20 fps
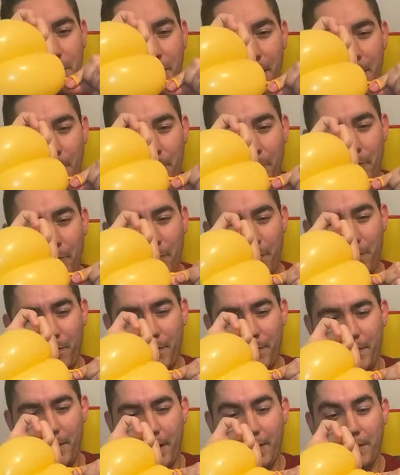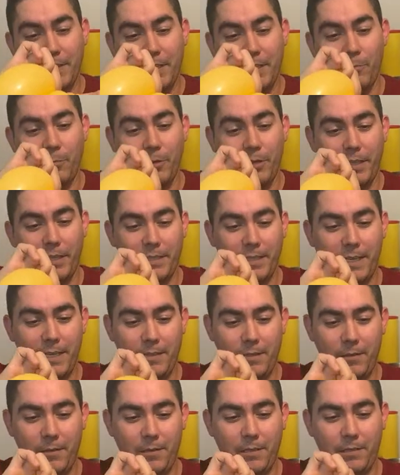the time, I did it really
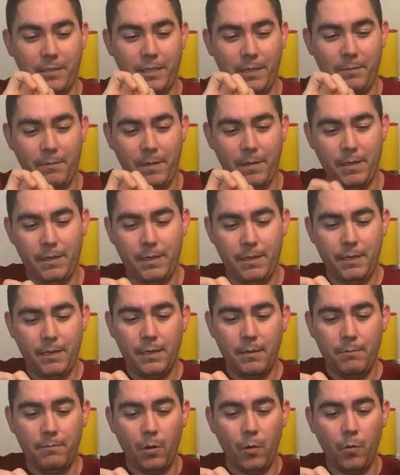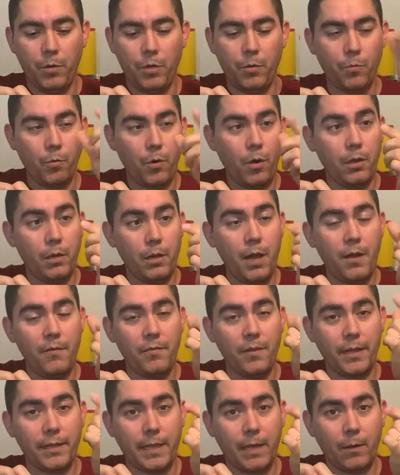tight though this time, but when you roll it
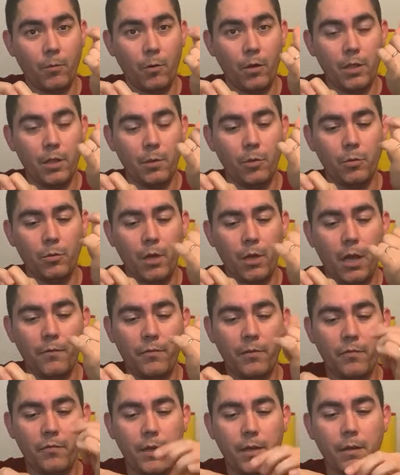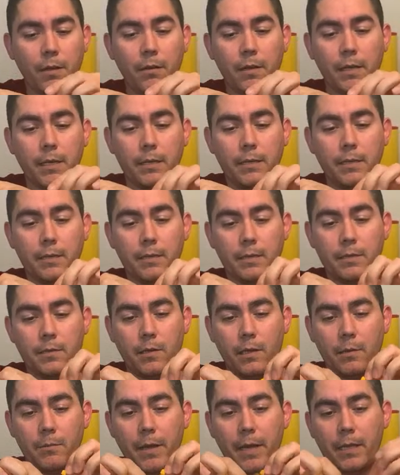off like that, roll the balloon off your finger, it's
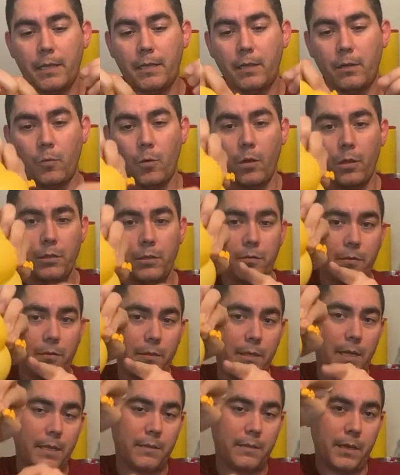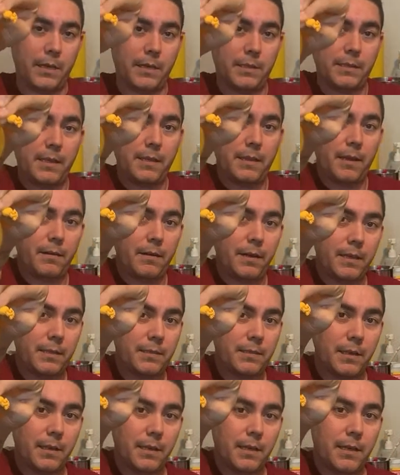automatically gonna roll into a knot there. You can see there it
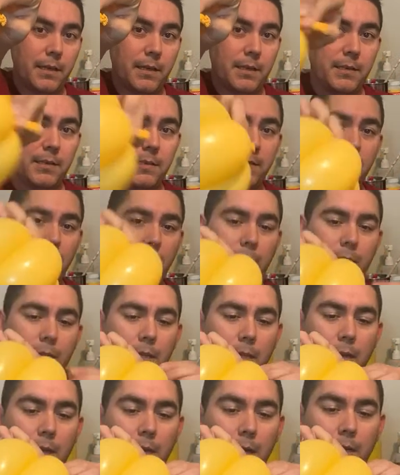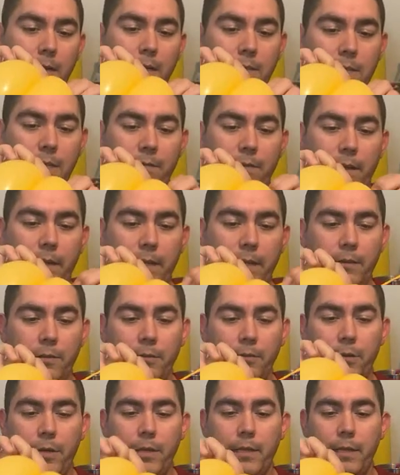is. It's done. I'm gonna see if I can
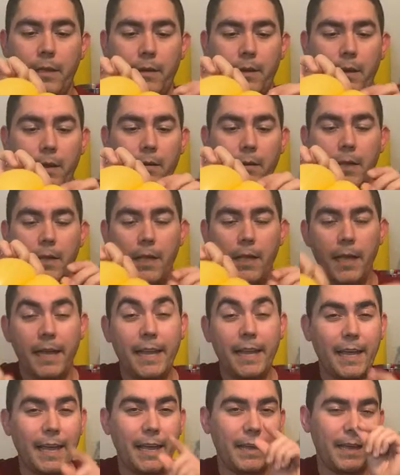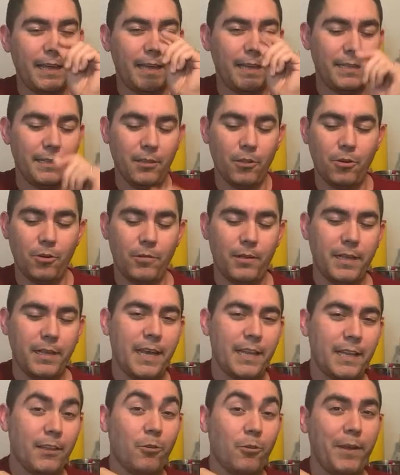undo it. There we go. Yeah, it
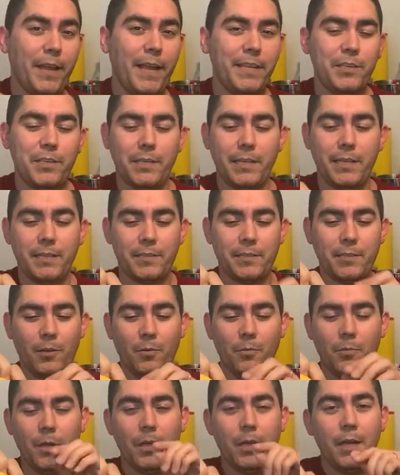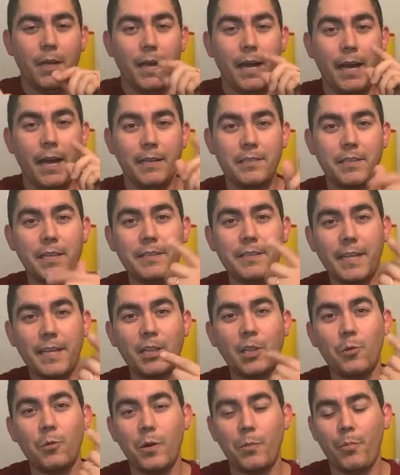got a little hitch in it, so it's gonna take a
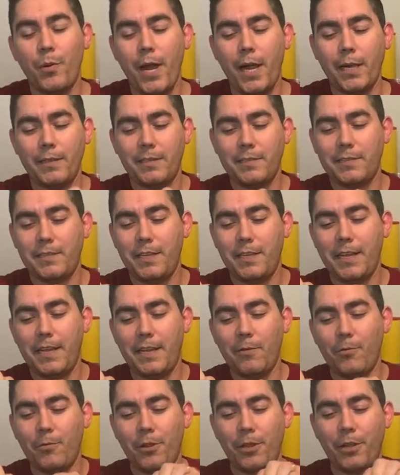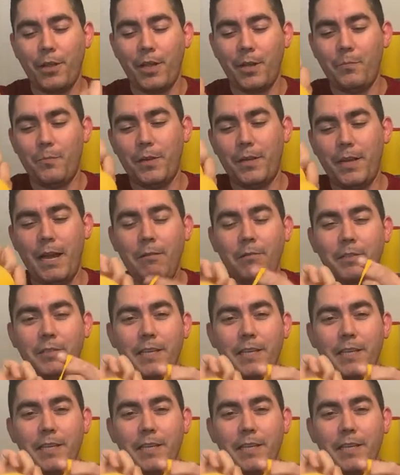little bit of practice to get it really good. But I would